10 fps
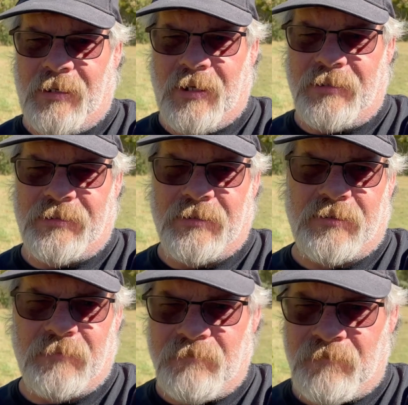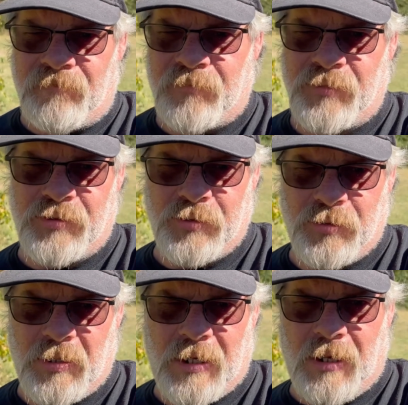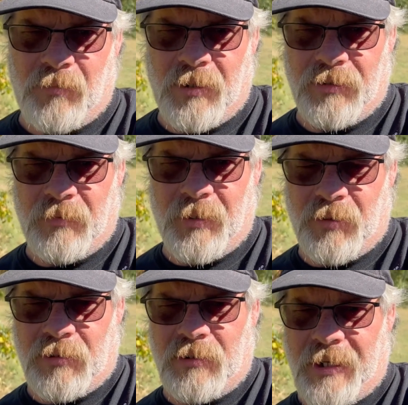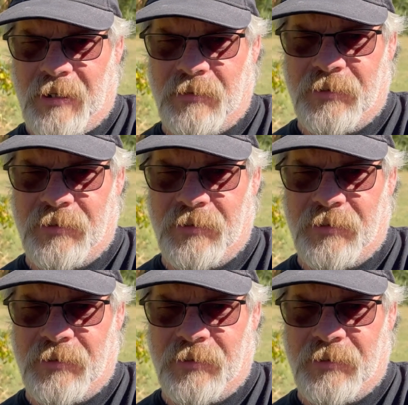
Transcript: X system to run the motor and the